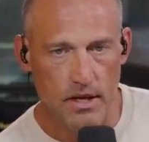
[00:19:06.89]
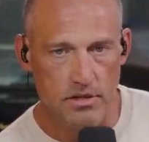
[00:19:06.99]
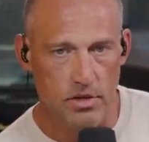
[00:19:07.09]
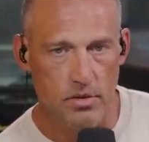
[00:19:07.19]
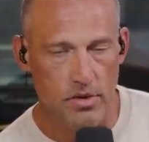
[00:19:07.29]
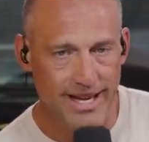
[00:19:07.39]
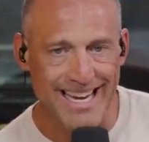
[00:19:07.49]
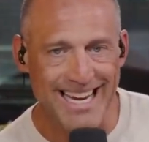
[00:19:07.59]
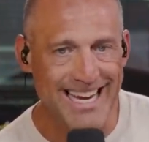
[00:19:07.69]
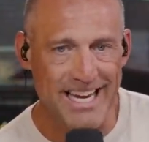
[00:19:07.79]
so the
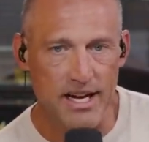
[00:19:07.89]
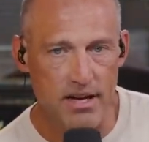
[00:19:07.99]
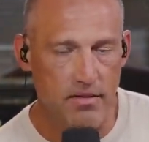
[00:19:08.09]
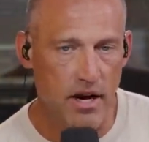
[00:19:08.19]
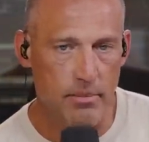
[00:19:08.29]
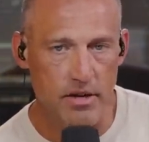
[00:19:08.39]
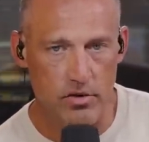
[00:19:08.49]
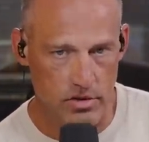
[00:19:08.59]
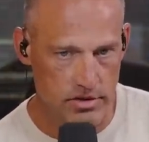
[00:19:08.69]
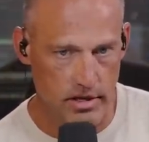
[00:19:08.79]
E environmental is